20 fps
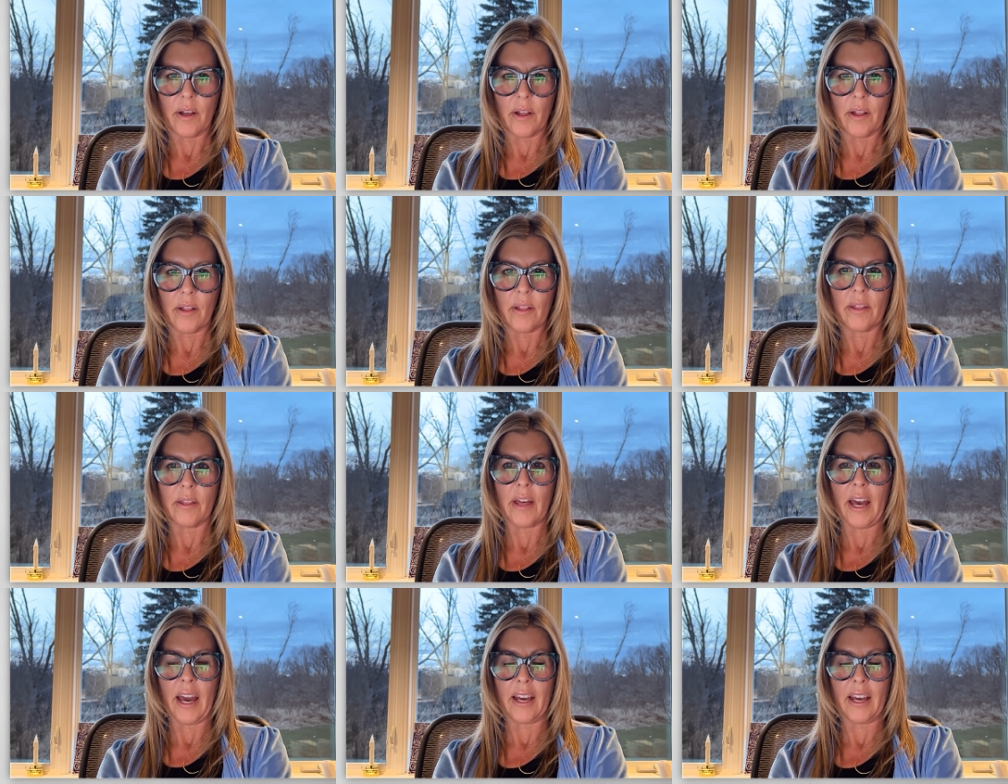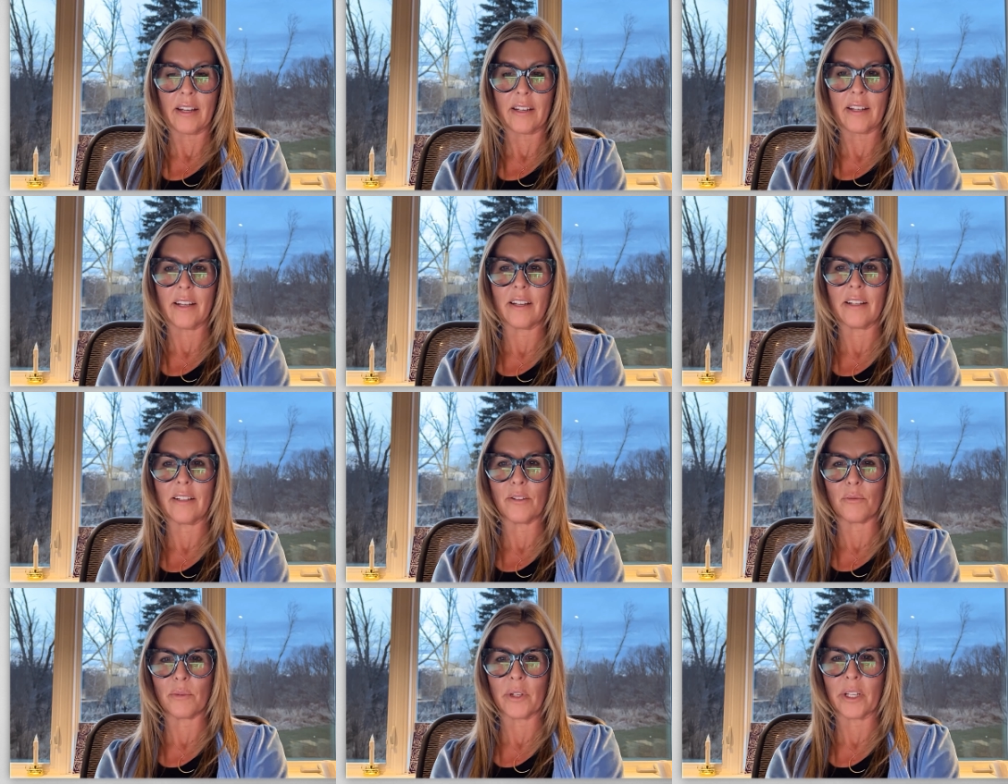that
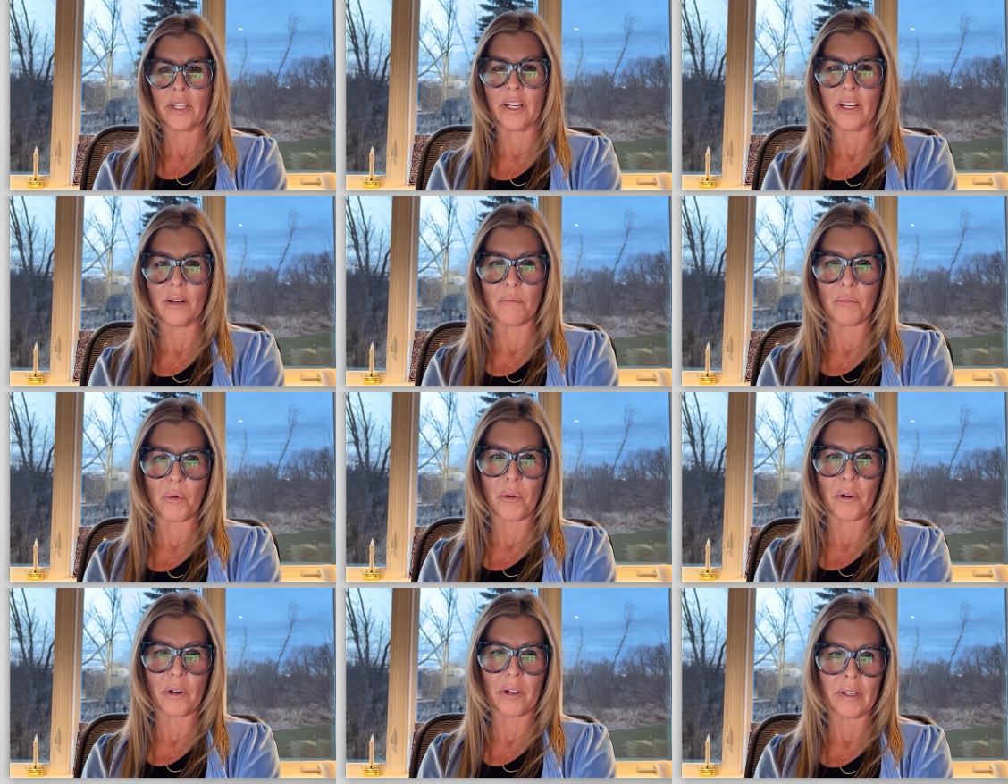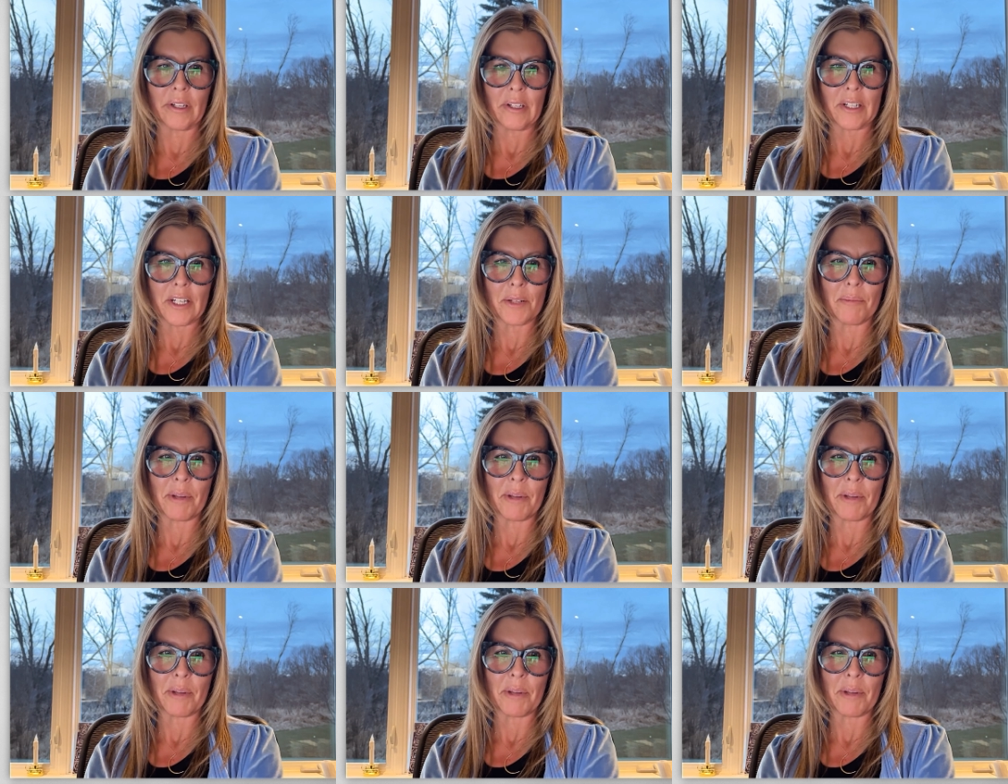is really important